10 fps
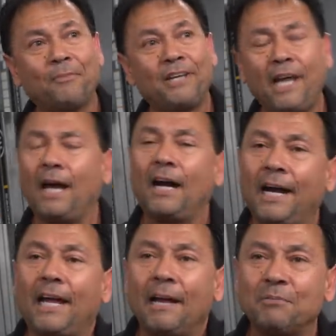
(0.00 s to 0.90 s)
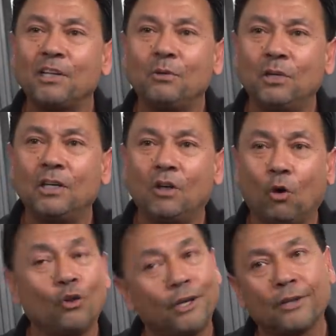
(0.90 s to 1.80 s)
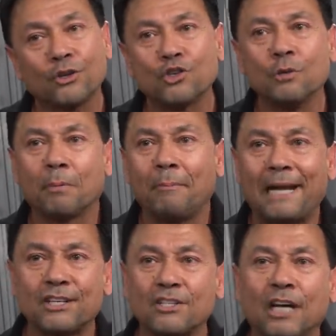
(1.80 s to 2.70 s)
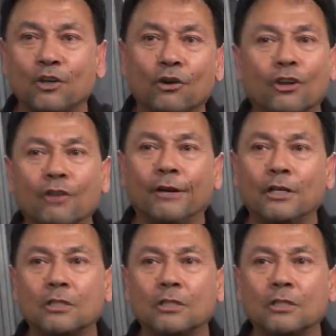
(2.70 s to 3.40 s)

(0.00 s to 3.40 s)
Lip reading: Yeah, I absolutely would, only on the super matches, not during the convention.